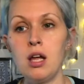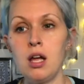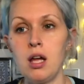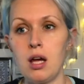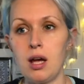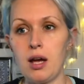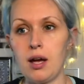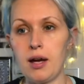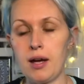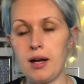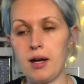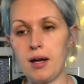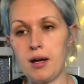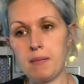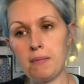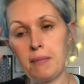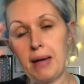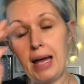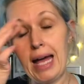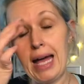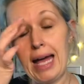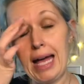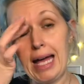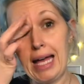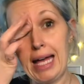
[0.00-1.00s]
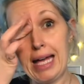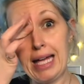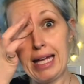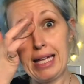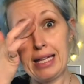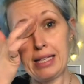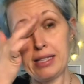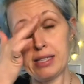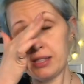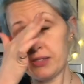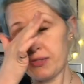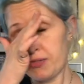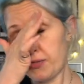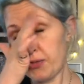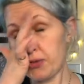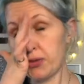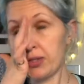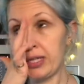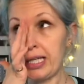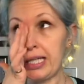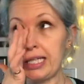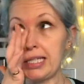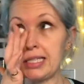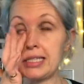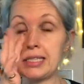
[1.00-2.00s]
And for
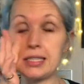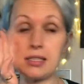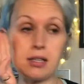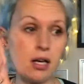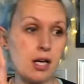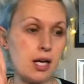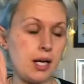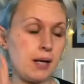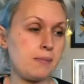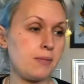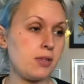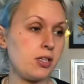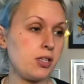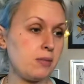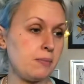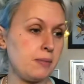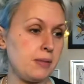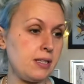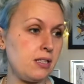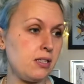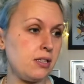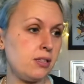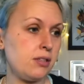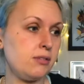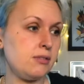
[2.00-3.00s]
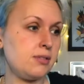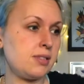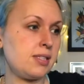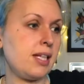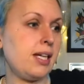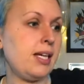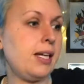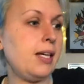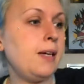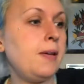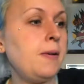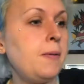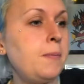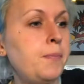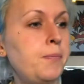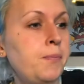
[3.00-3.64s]
this I'm going to be using